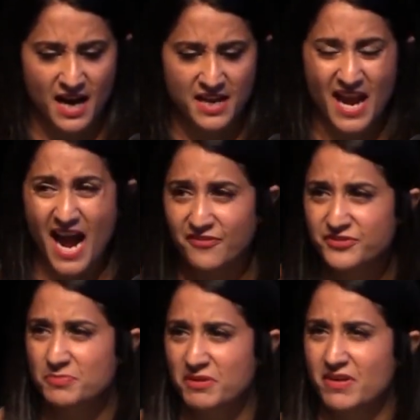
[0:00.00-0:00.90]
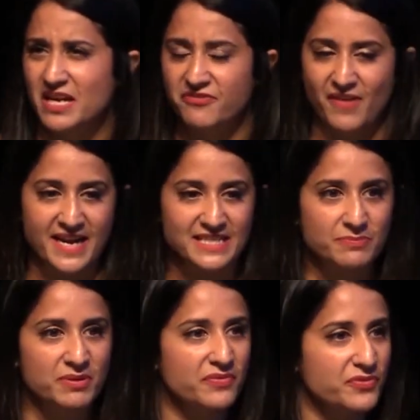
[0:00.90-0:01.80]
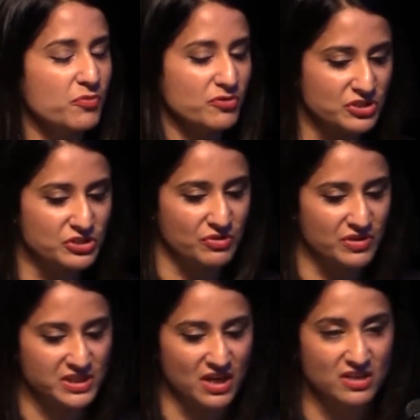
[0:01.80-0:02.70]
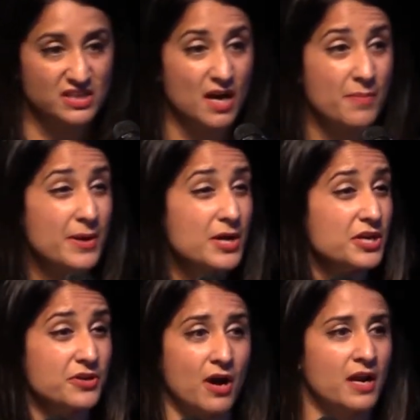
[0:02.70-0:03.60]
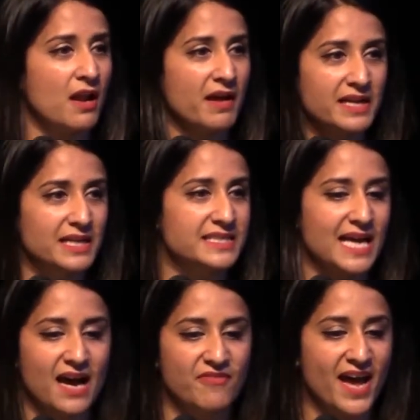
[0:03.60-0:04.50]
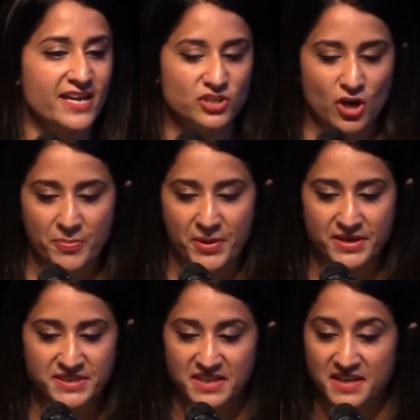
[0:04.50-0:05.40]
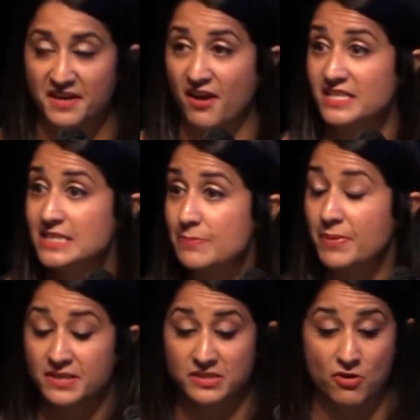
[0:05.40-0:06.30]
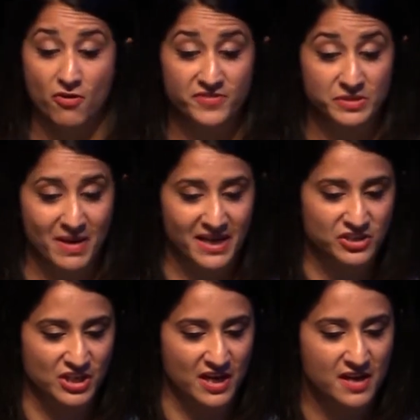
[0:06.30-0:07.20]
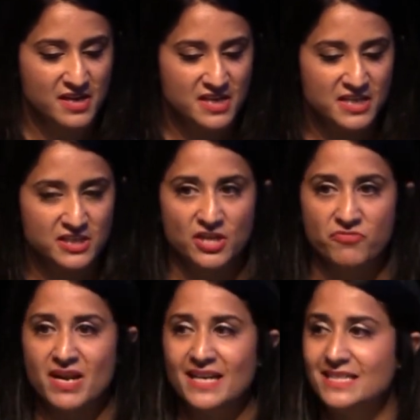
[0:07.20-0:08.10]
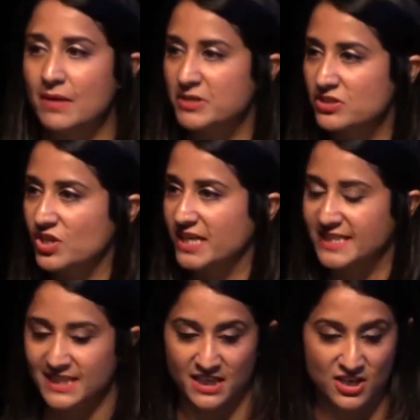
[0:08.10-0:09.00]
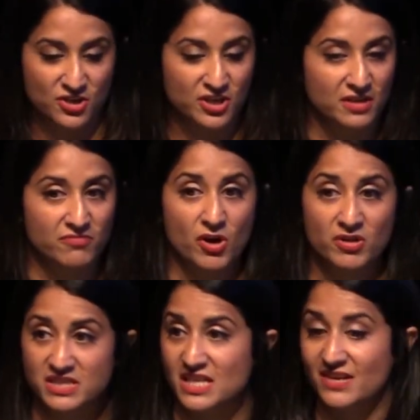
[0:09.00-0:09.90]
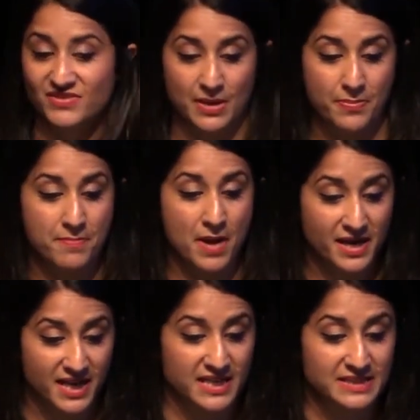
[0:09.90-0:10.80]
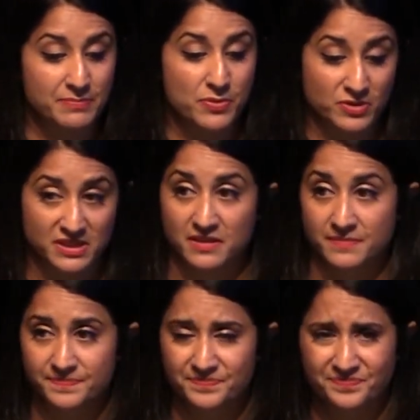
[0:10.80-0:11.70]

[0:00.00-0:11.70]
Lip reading: You have to be really flexible if you want to join a startup. You're unlikely to have a HR person, an IT person, an office manager. So really demonstrating that you can roll your sleeves up and muck in is important.